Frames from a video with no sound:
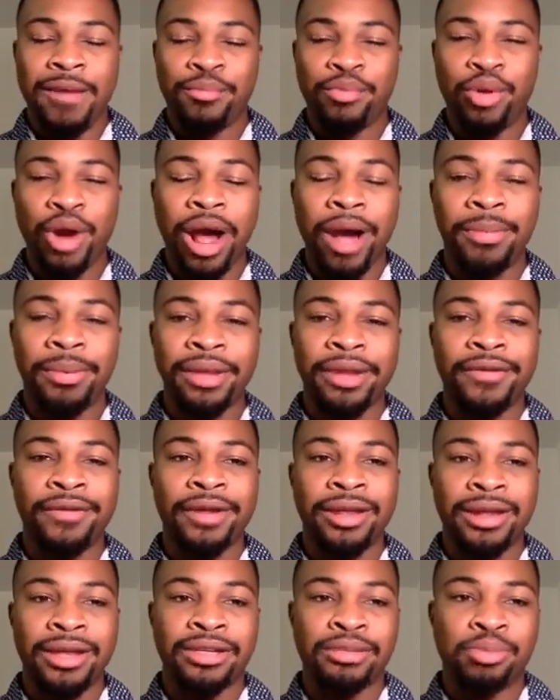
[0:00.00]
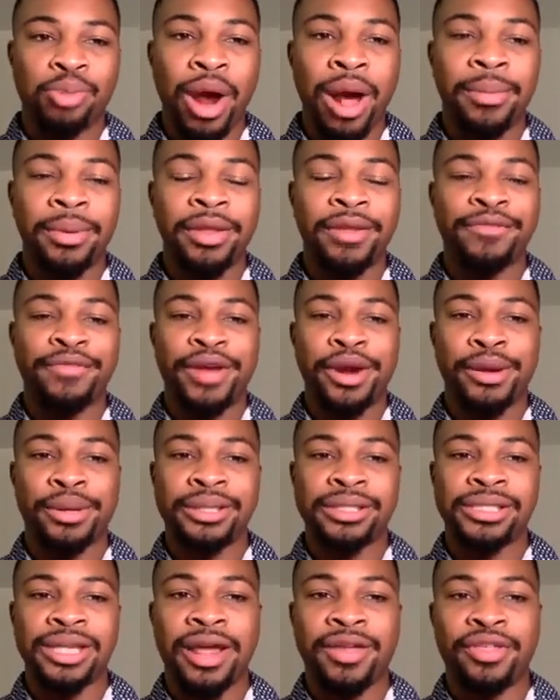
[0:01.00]
probably fair to
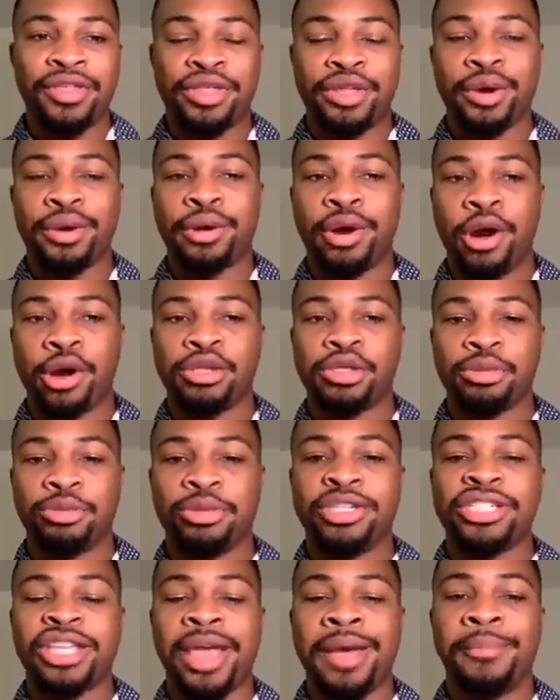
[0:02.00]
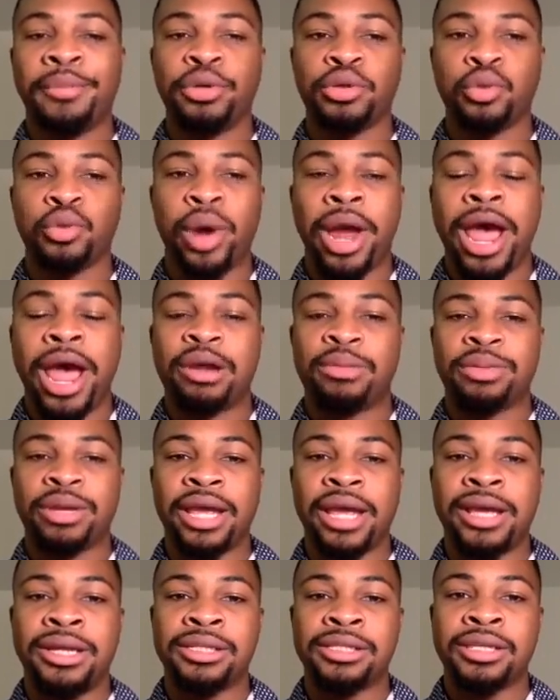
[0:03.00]
say that there are some examples where Adam
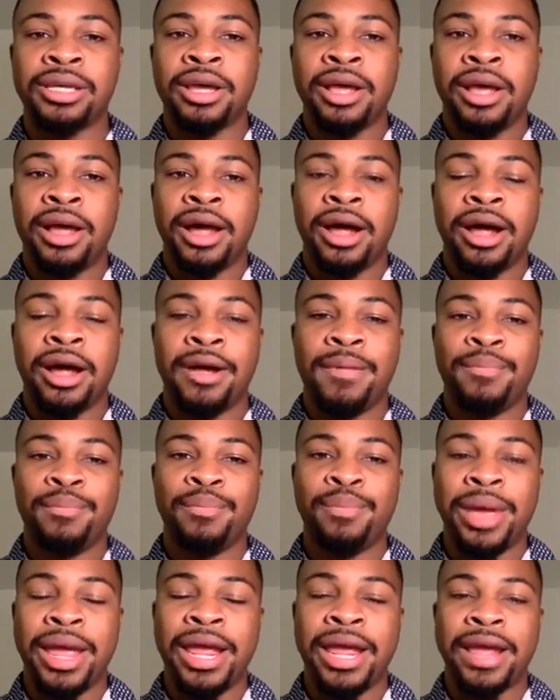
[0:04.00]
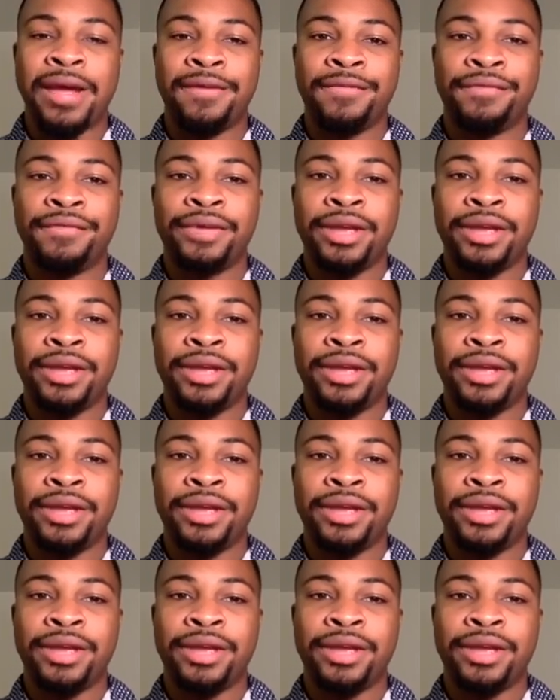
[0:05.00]
Gase may have